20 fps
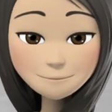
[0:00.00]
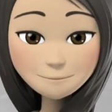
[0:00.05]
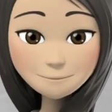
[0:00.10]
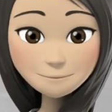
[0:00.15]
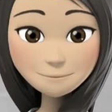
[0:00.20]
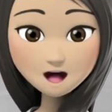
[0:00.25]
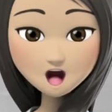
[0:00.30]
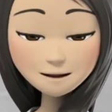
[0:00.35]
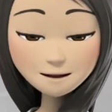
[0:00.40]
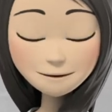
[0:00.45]

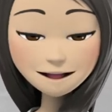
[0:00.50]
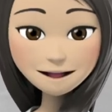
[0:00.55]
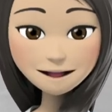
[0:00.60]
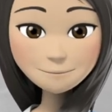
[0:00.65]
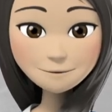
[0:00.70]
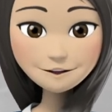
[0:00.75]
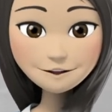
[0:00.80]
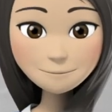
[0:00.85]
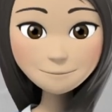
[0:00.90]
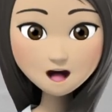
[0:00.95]
See you
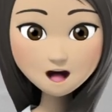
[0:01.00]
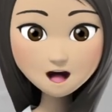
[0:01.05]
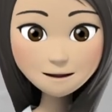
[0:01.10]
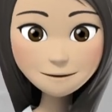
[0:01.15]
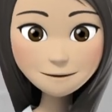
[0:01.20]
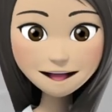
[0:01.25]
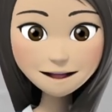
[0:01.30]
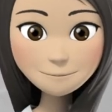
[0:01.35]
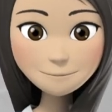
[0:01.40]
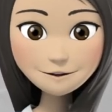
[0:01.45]
at the
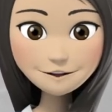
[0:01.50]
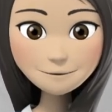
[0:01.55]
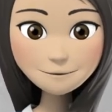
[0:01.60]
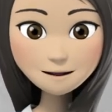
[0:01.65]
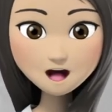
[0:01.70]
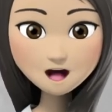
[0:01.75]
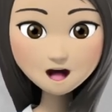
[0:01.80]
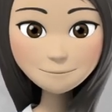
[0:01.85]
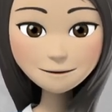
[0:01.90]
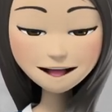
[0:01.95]
Confare
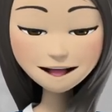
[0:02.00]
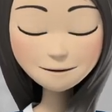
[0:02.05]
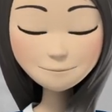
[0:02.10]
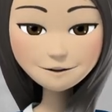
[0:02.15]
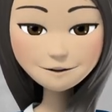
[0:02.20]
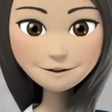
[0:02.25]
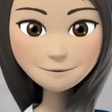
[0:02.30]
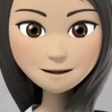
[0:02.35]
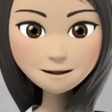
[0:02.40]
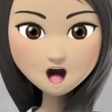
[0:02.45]
CIO
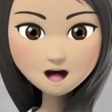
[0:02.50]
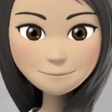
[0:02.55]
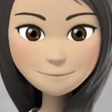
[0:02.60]
event